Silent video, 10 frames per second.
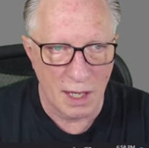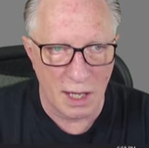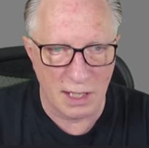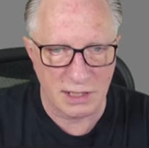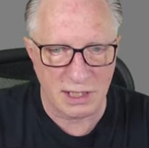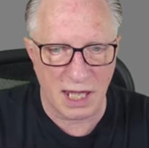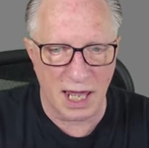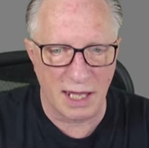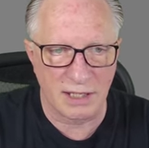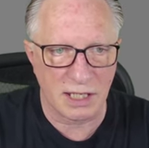I'll
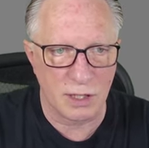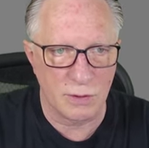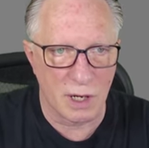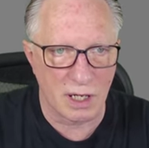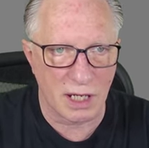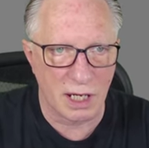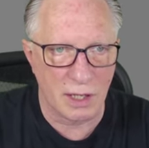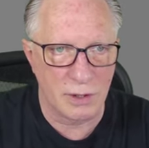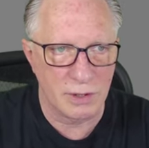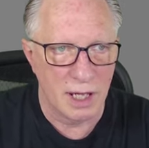scan the QR
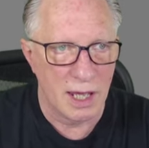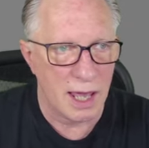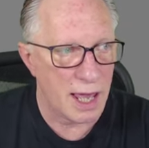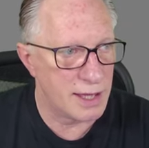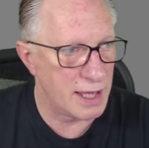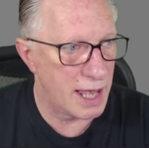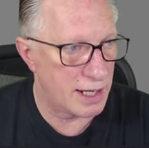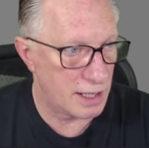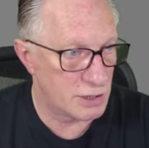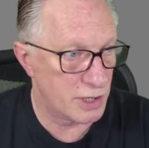code, and
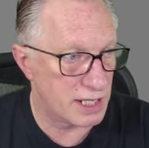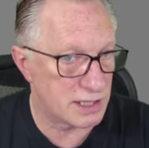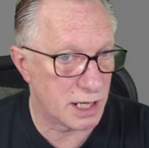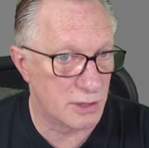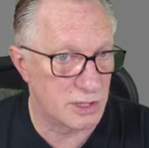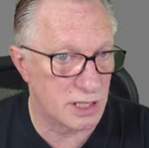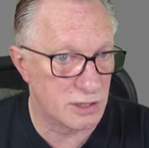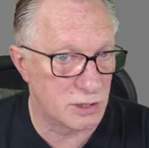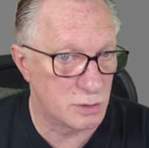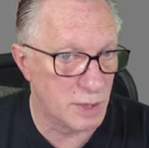that address goes
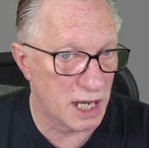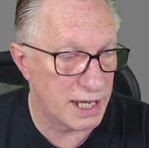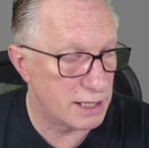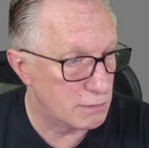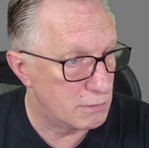into my